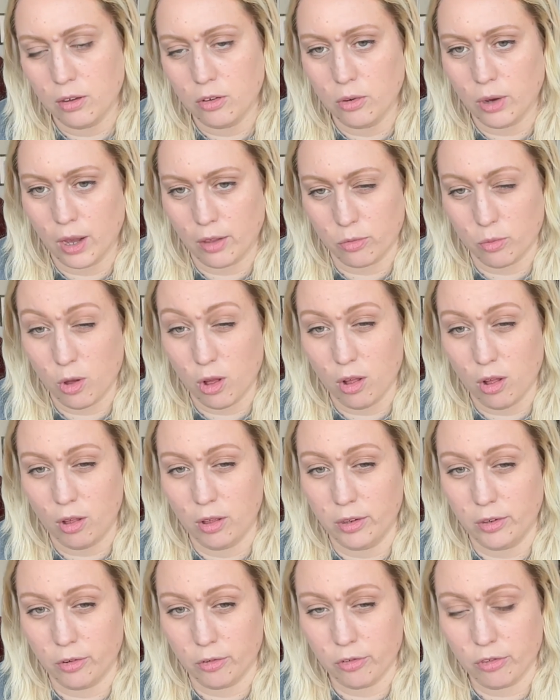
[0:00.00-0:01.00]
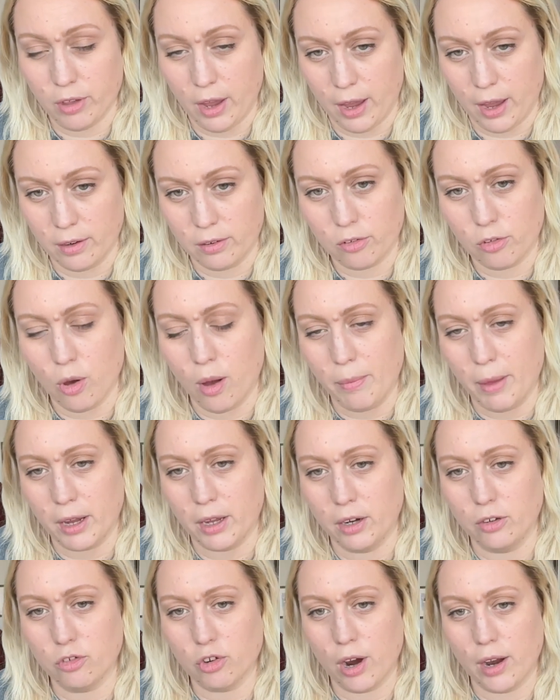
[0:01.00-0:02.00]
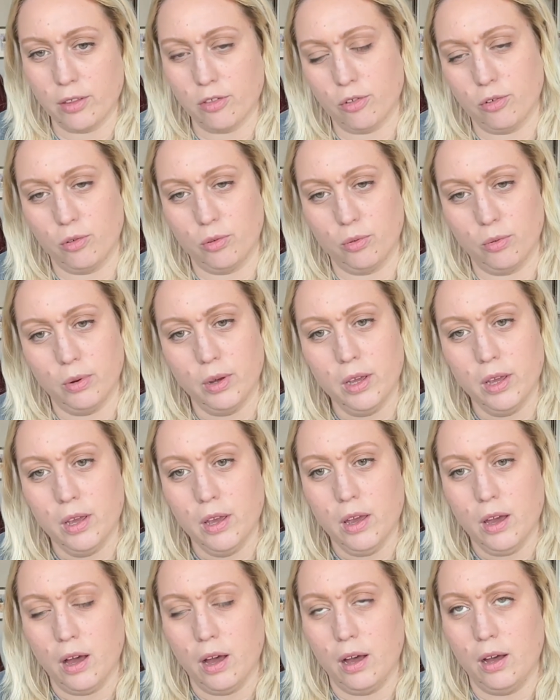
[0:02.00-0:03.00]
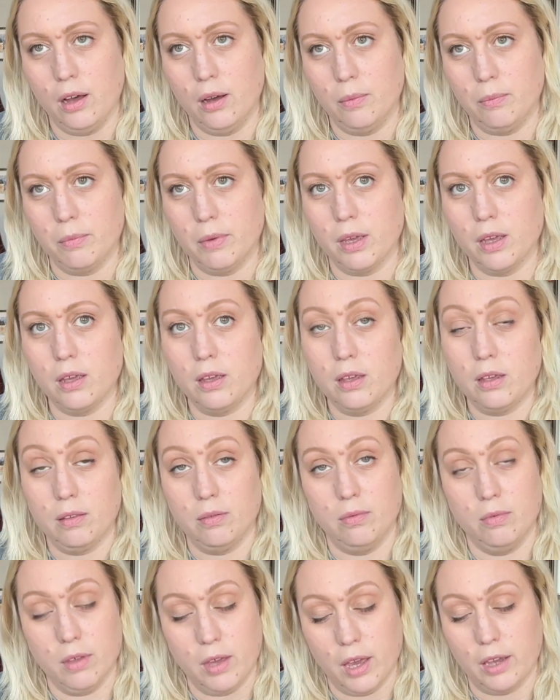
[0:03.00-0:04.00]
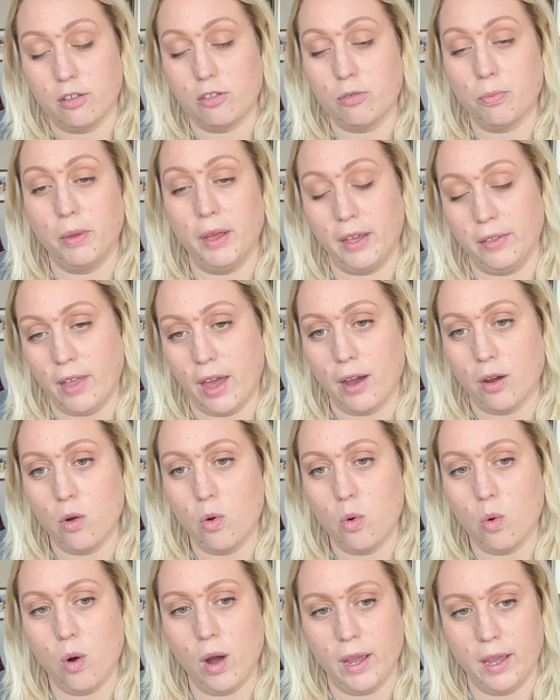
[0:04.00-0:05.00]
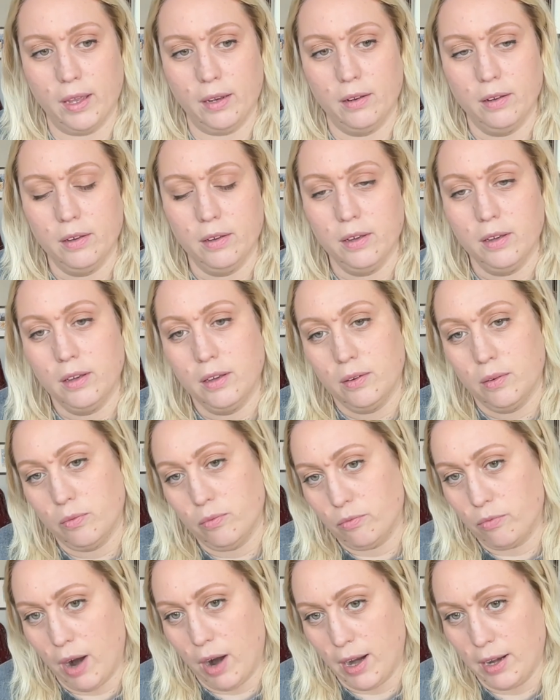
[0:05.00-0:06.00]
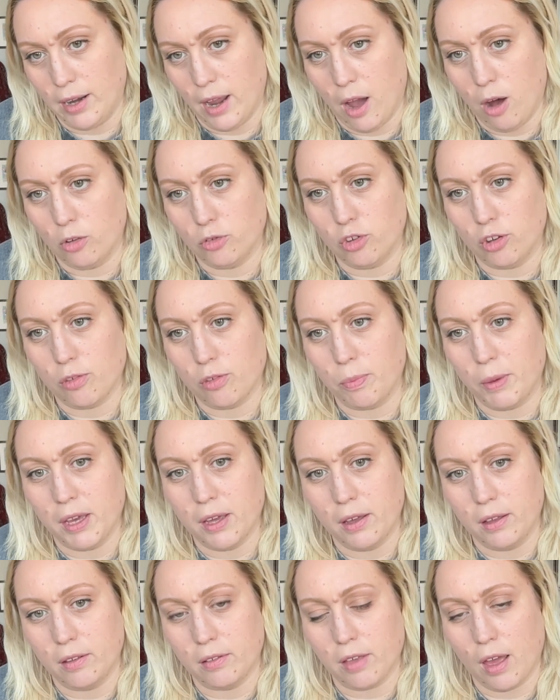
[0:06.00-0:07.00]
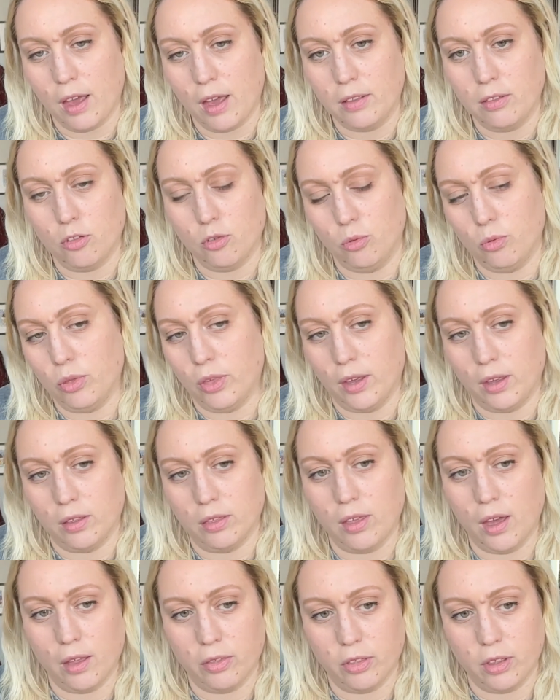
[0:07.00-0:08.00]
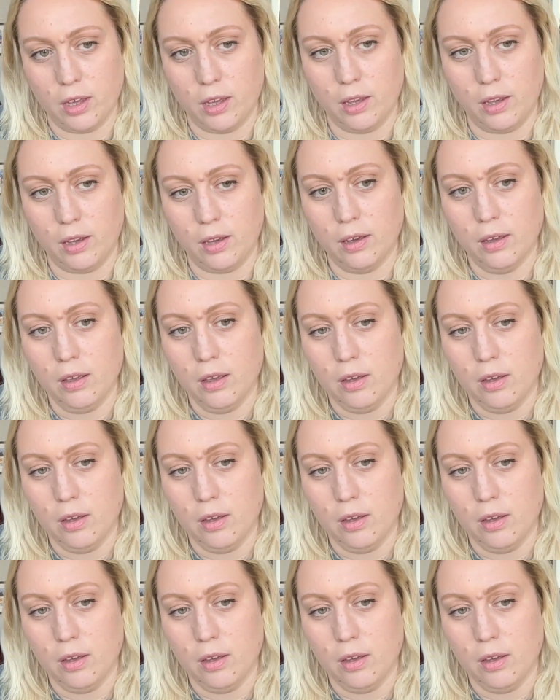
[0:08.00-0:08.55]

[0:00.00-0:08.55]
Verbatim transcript: you guys will all understand. So I'm not going to try to um, explain that quite right now, just because I do think that the